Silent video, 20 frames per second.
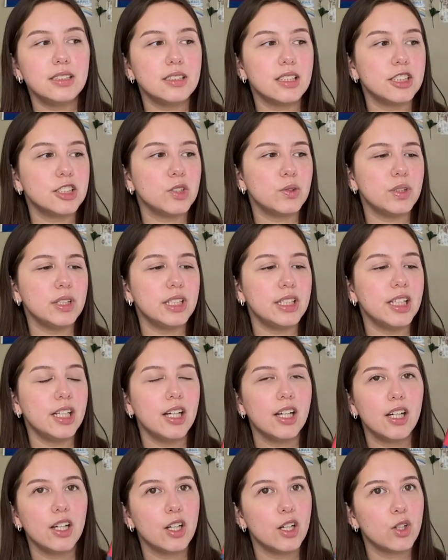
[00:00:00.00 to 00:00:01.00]
century.
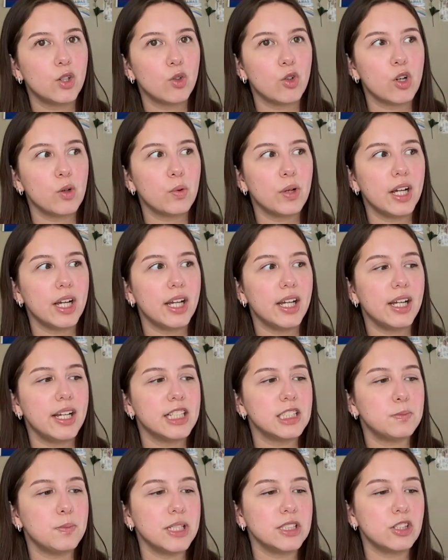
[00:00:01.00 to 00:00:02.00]
Norway.
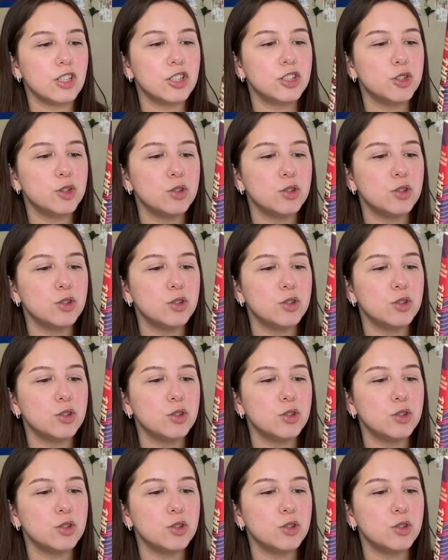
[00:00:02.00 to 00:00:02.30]
It's based on a true